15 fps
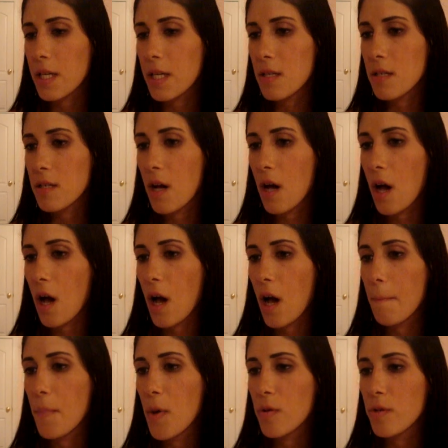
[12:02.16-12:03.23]
least,
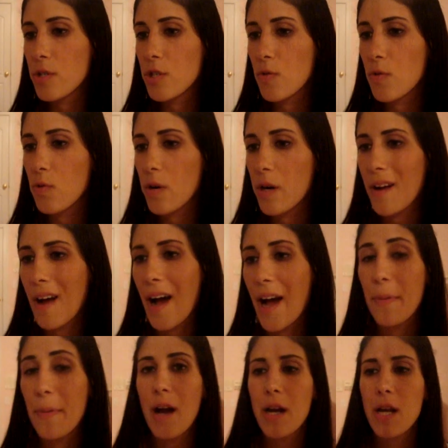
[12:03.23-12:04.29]
most worn
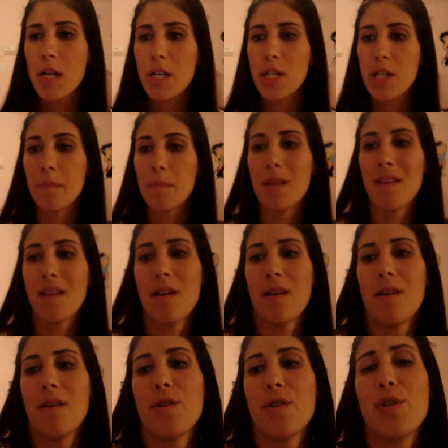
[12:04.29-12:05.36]
eye product.
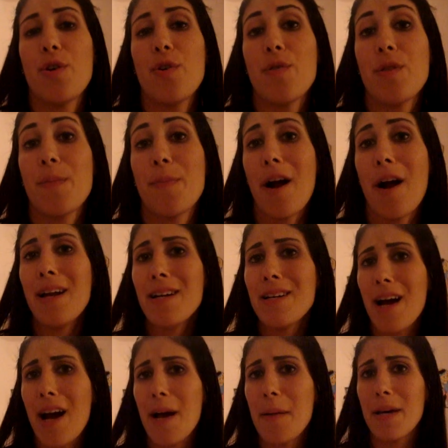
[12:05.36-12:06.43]
So the
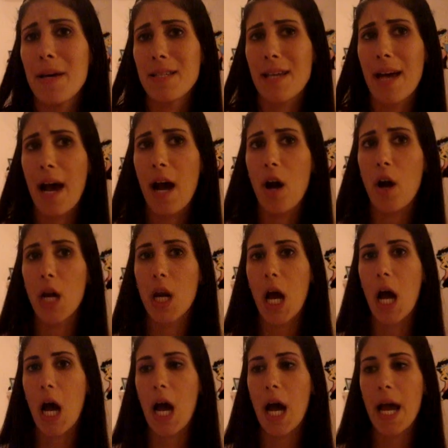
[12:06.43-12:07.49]
product I picked out,
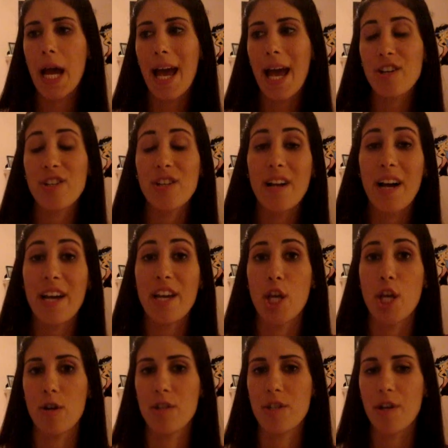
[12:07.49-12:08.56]
I actually got
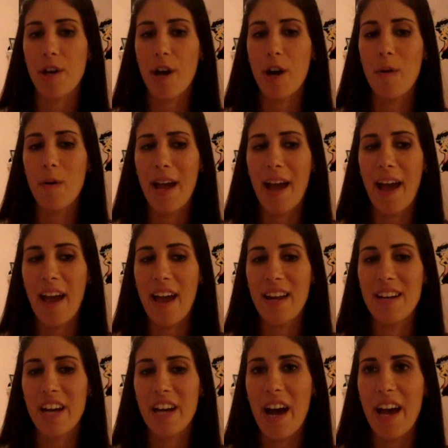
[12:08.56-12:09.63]
years ago,
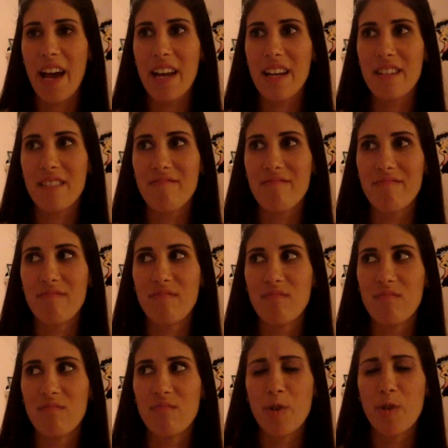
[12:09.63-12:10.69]
and I
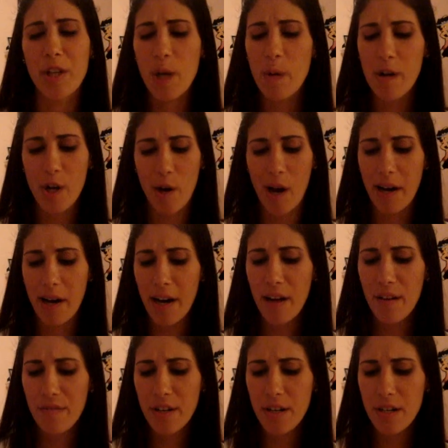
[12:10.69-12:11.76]
really regretted it
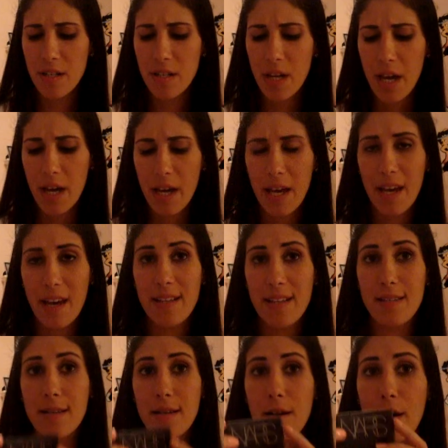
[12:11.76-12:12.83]
at first.
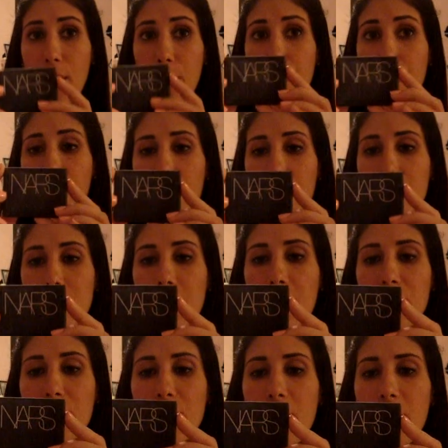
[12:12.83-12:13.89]
It's a NARS
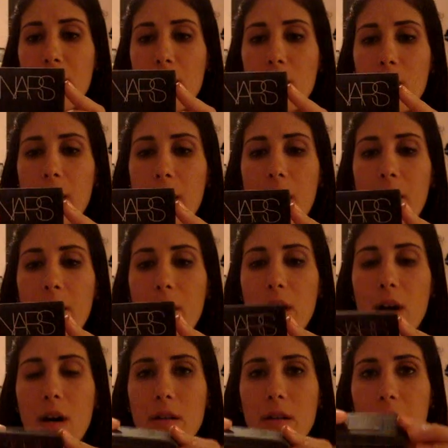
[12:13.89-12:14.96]
eyeshadow, and the
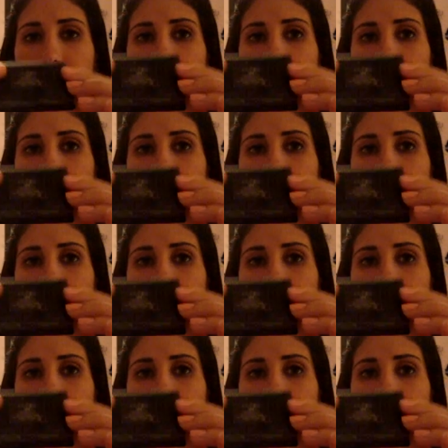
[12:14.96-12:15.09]
color